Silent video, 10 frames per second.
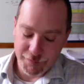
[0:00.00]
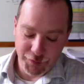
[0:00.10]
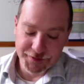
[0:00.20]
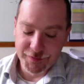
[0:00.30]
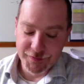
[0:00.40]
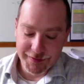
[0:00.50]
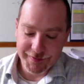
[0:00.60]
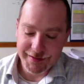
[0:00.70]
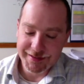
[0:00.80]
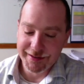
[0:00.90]
first of
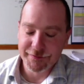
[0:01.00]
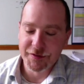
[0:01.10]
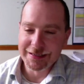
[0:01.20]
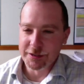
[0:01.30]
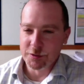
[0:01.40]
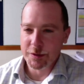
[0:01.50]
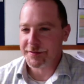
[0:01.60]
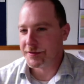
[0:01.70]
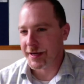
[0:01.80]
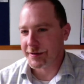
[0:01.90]
all, there's very little
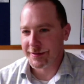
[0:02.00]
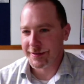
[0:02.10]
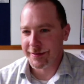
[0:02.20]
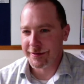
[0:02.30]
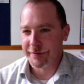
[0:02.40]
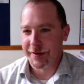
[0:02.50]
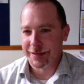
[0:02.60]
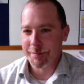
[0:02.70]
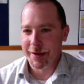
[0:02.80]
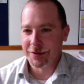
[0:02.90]
research actually on the
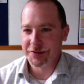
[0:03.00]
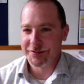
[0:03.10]
developmental